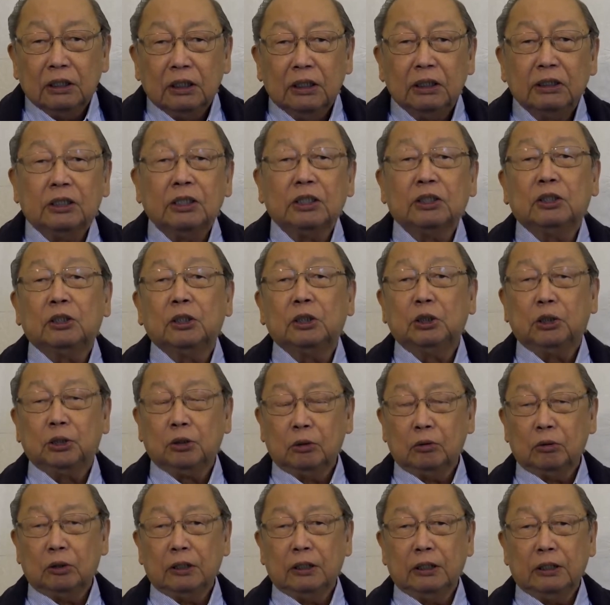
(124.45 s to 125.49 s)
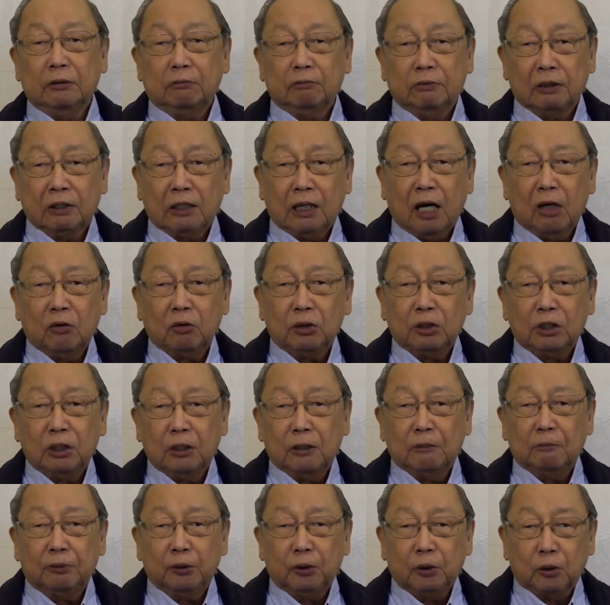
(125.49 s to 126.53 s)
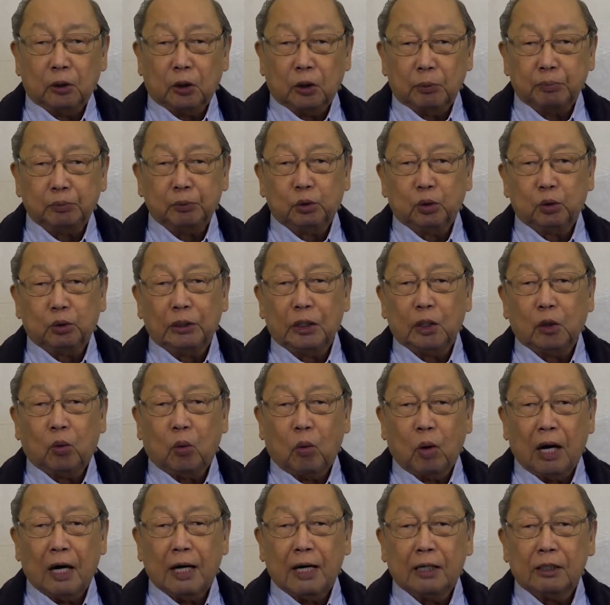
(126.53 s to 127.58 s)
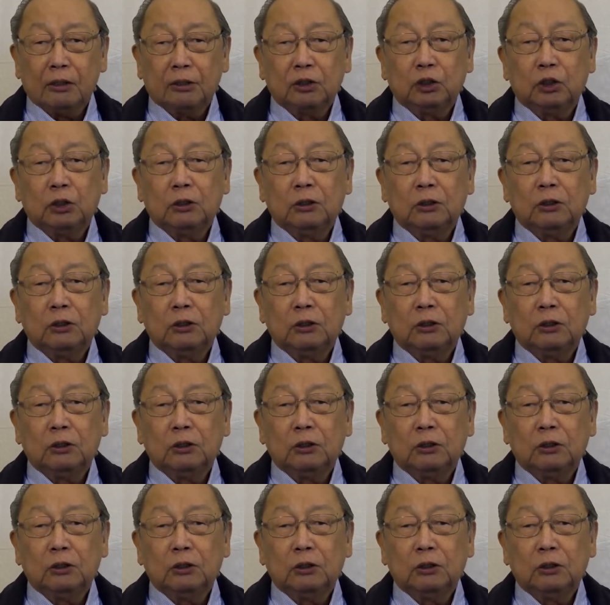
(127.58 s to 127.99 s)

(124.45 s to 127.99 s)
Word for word: It is the duty of the Council of Europe to require